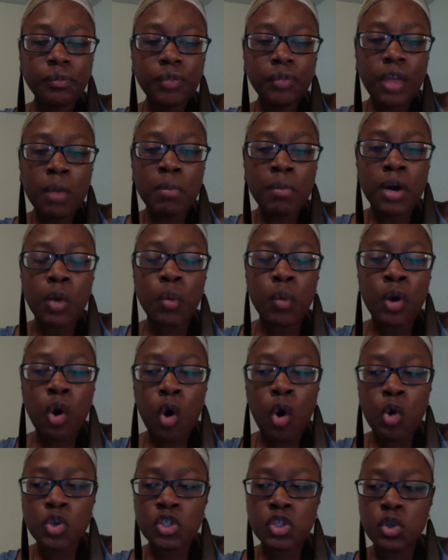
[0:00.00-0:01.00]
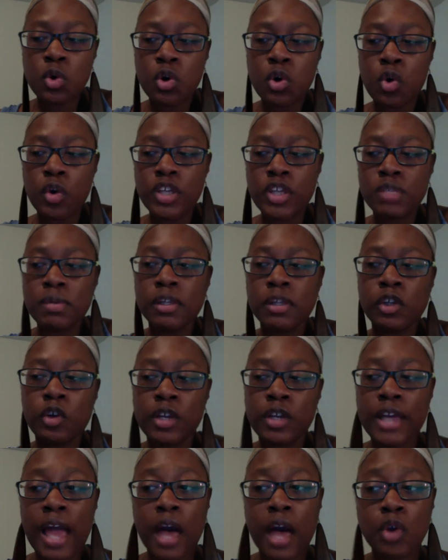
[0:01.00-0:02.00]
but we're also going to be
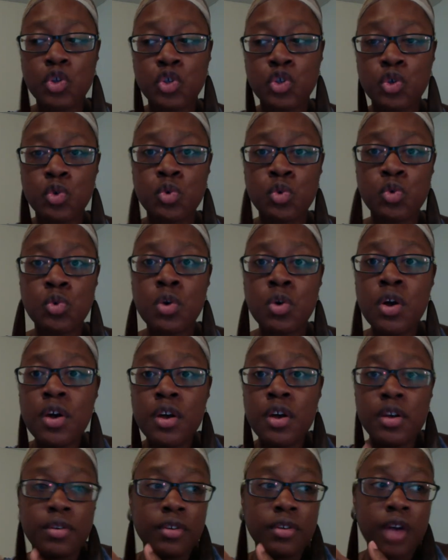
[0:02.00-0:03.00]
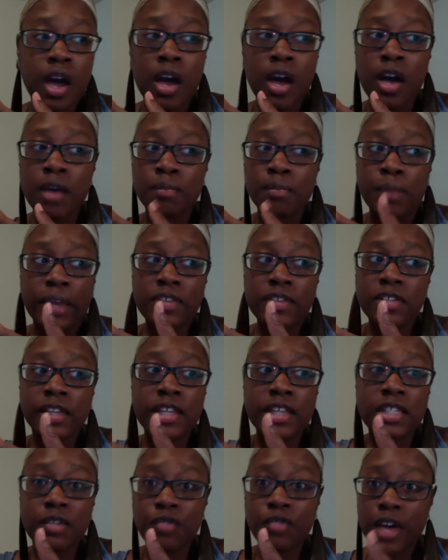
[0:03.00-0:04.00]
learning how to
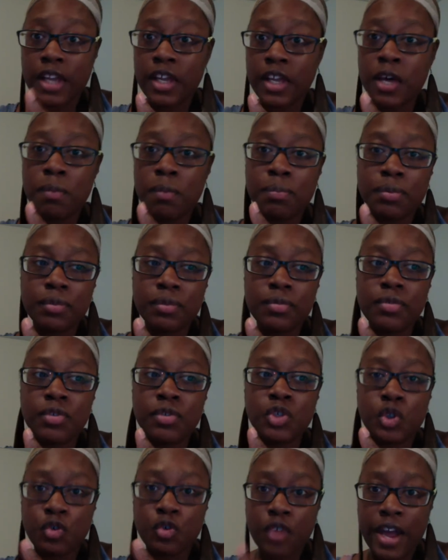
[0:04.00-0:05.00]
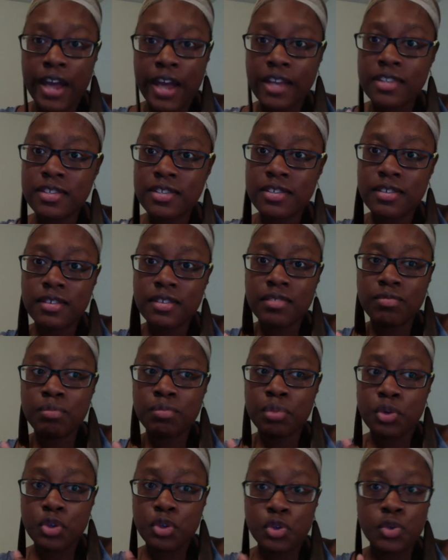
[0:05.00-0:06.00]
basically develop, direct,
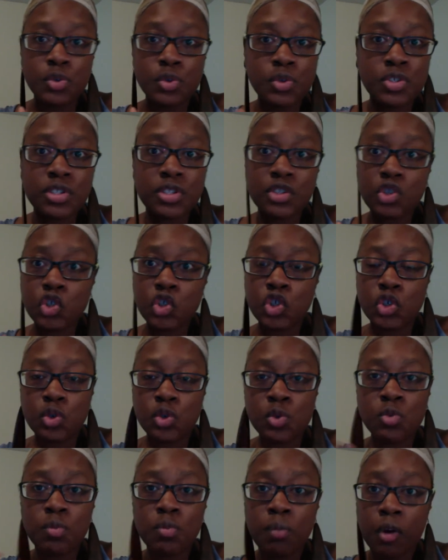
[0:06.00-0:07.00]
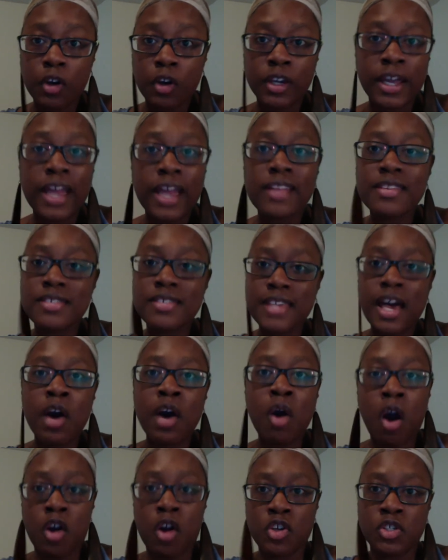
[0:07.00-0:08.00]
produce, shoot, market, and
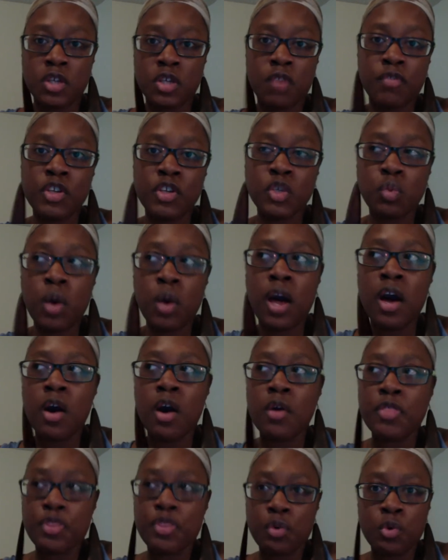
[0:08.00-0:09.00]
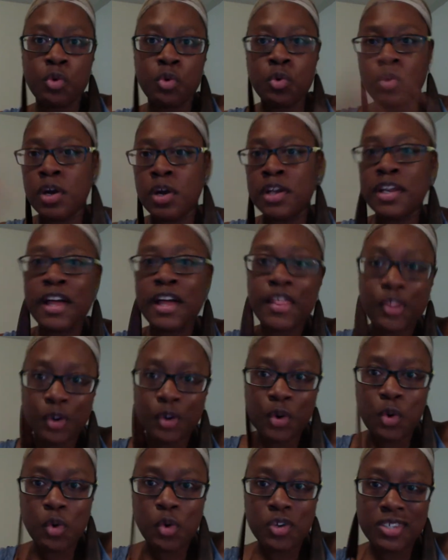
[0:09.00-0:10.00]
sell our stuff as well through another
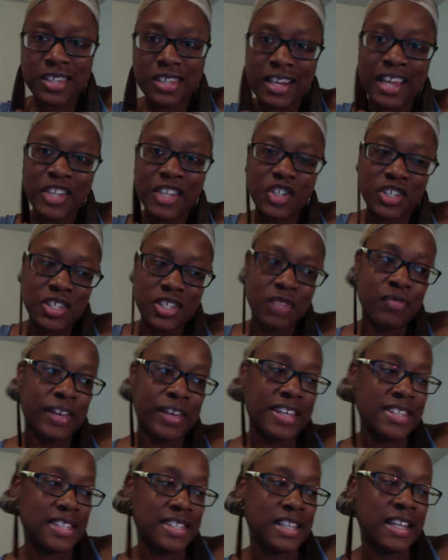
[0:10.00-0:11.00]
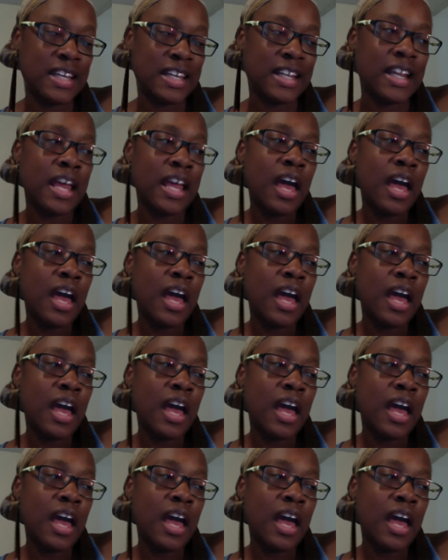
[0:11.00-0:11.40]
course that I just invested in.